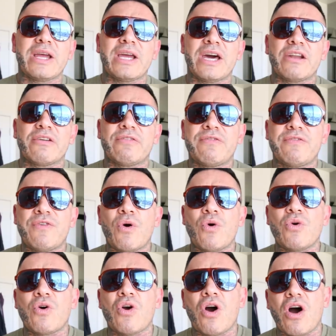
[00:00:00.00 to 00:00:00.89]
I got a
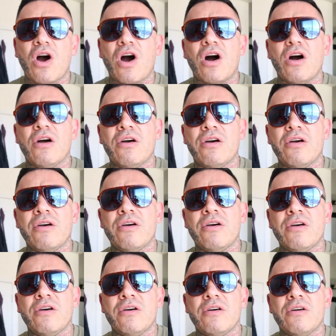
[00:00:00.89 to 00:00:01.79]
phone call
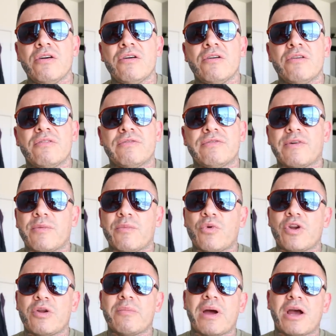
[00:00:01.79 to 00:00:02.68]

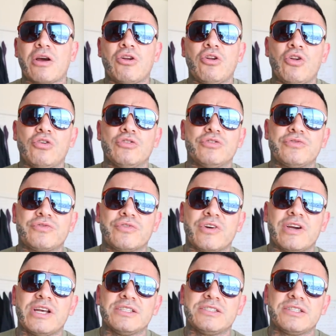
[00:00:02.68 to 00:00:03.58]
from one of my close
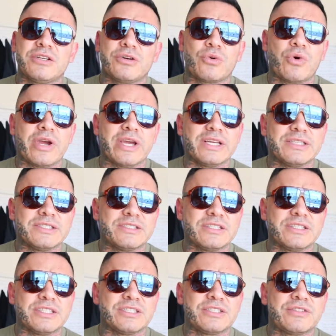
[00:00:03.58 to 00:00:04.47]
friends and
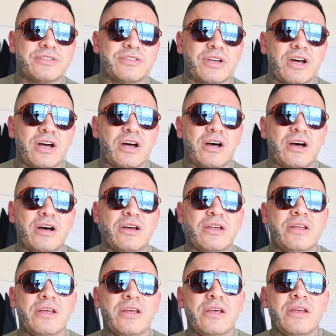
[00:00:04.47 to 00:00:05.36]
acquaintances,
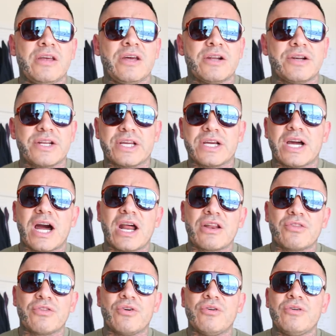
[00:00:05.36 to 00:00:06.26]

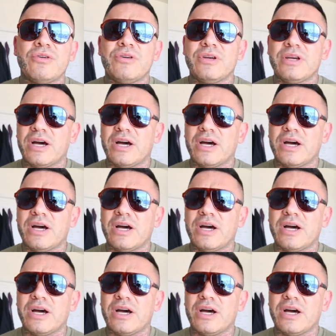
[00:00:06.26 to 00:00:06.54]
Ricardo.